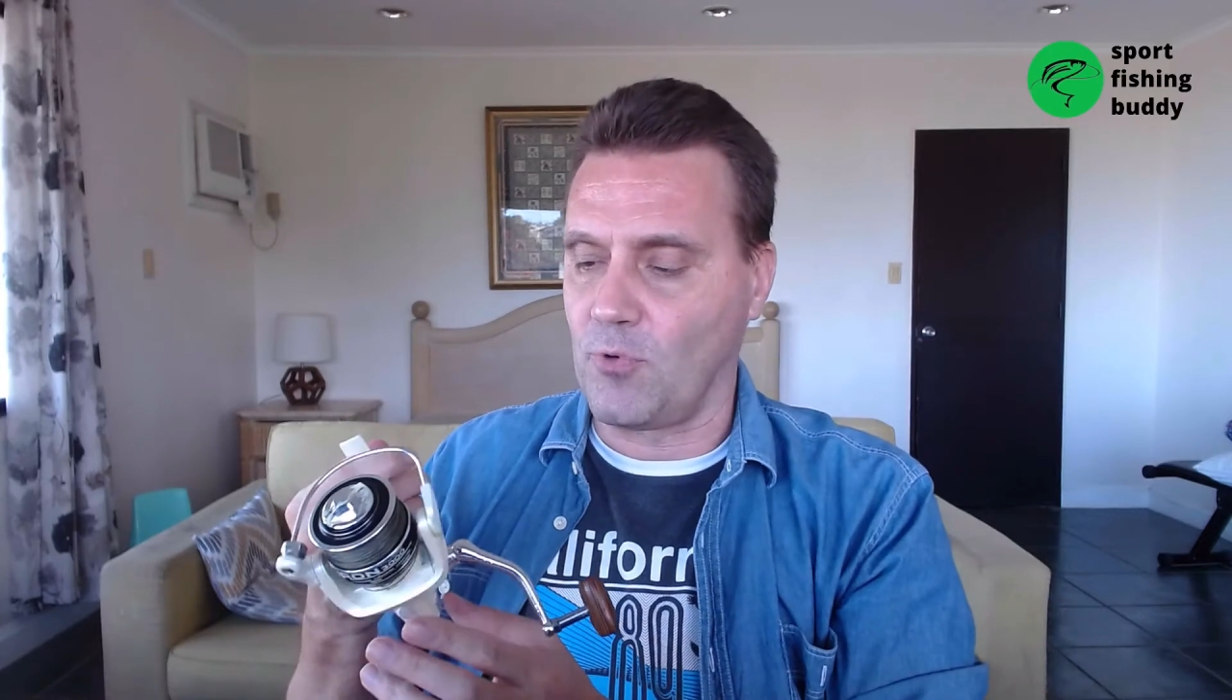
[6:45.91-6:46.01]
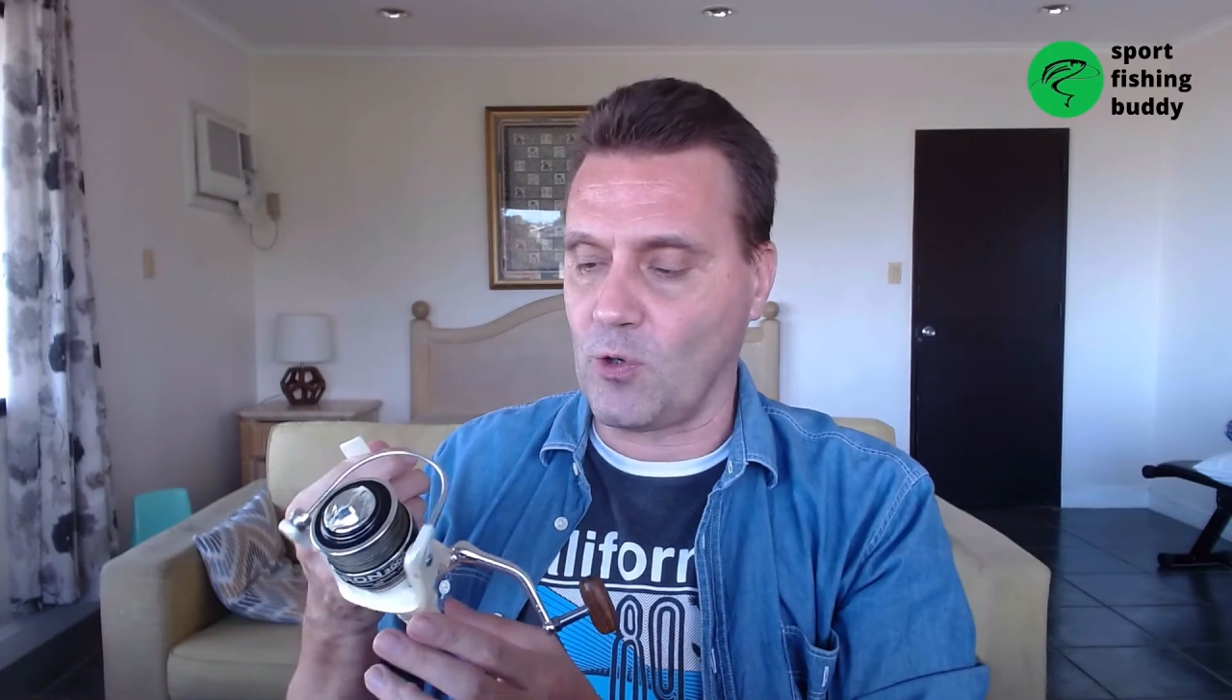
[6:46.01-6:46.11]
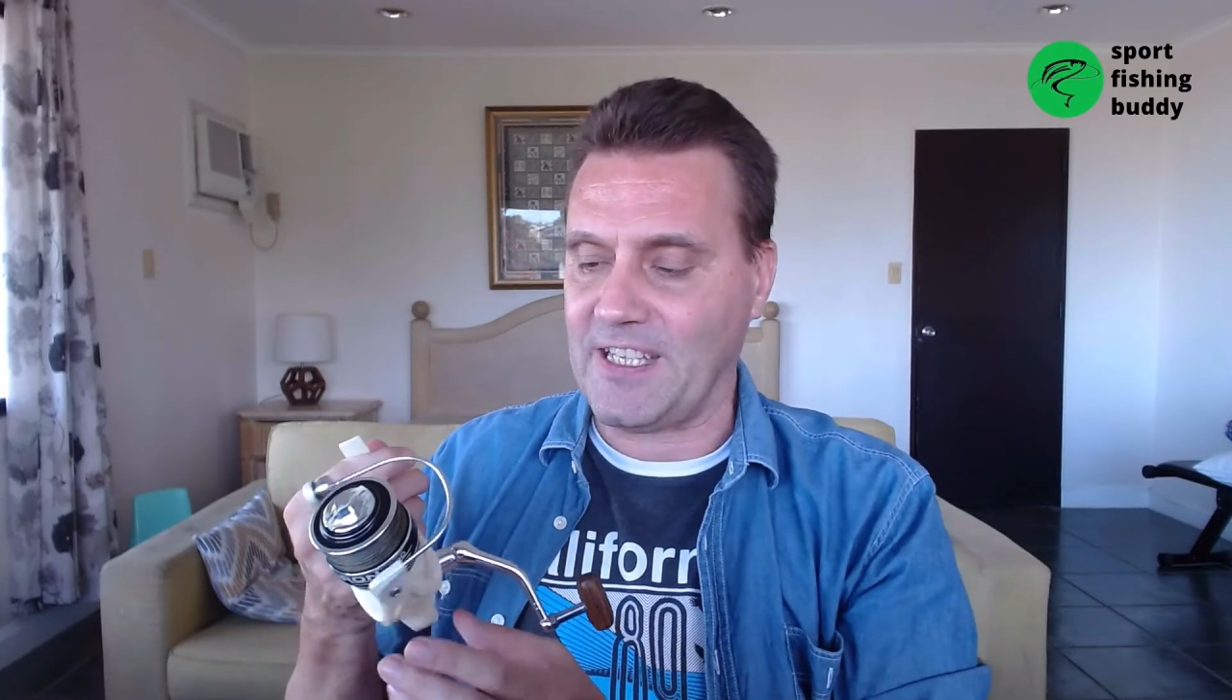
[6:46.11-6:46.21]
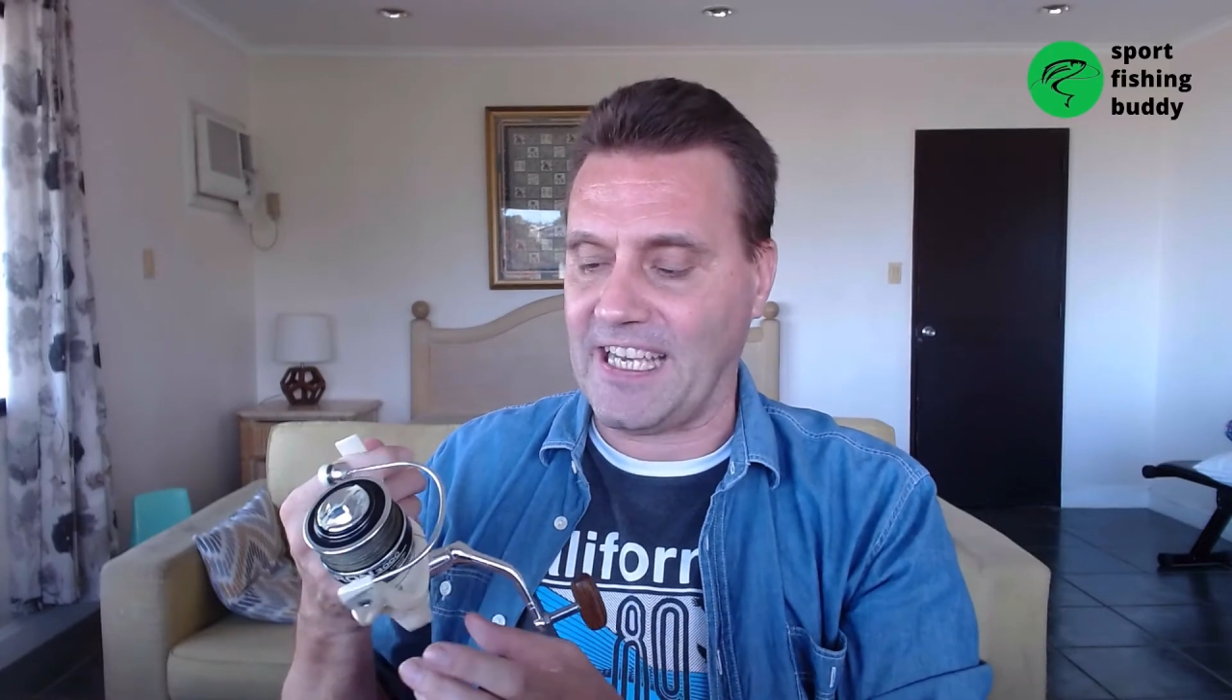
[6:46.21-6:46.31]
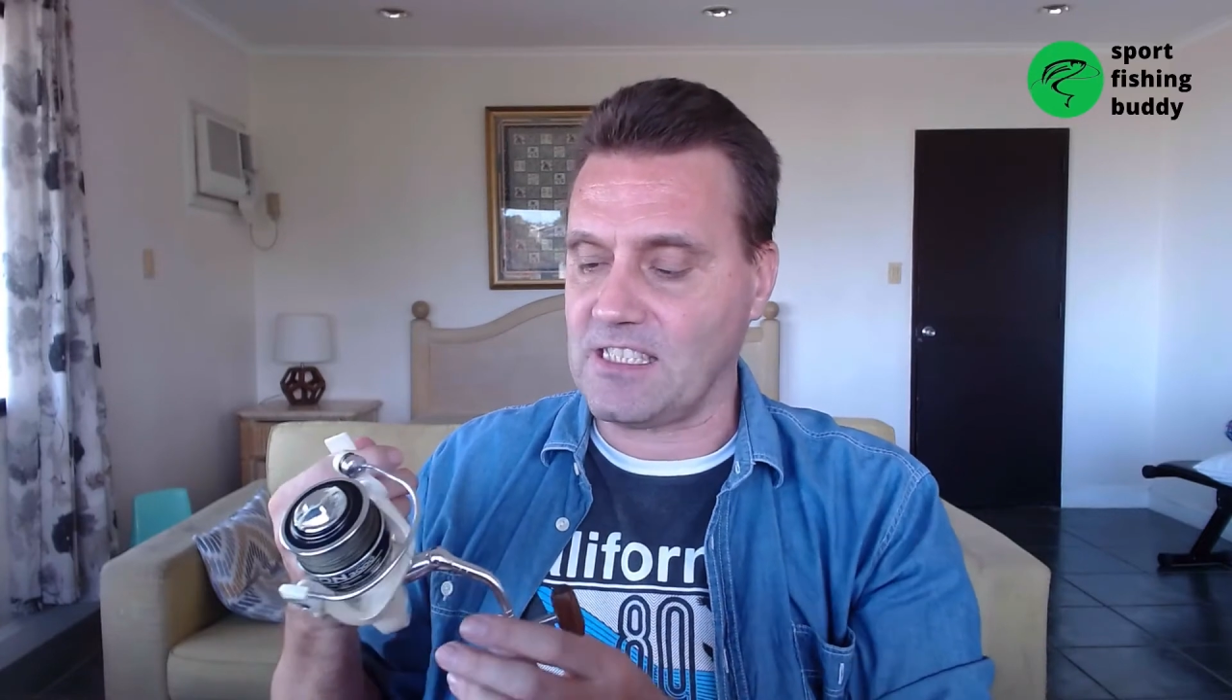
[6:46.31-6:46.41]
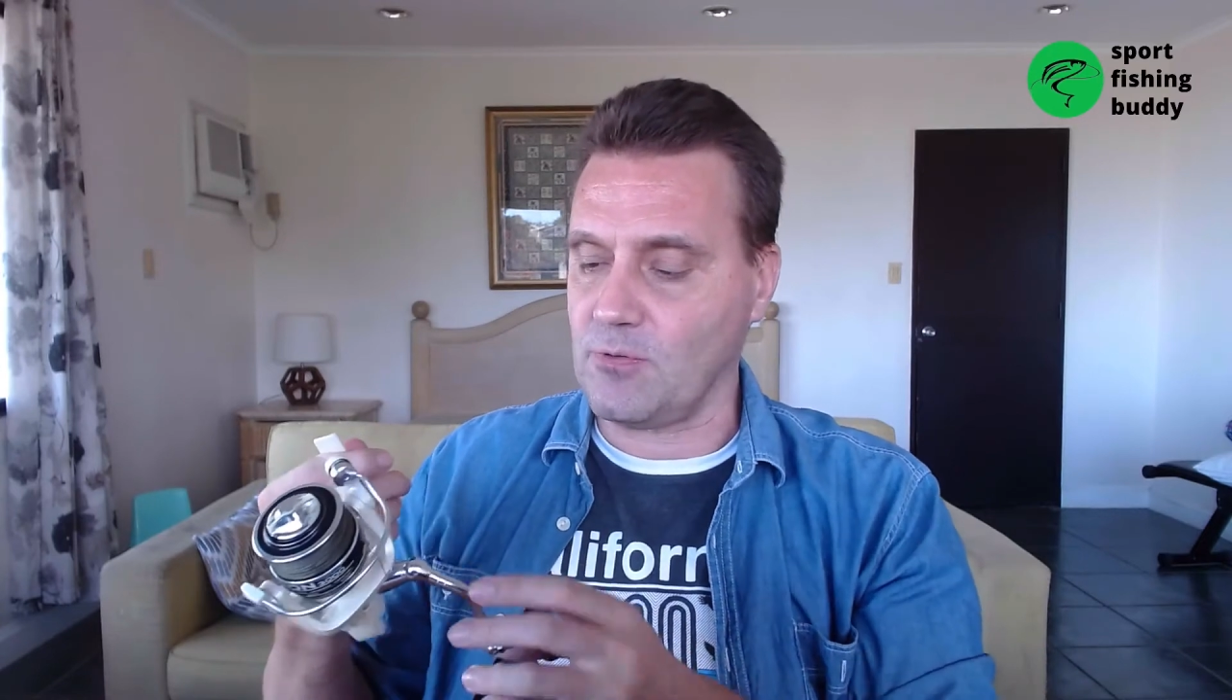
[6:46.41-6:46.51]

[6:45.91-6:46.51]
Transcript: rotates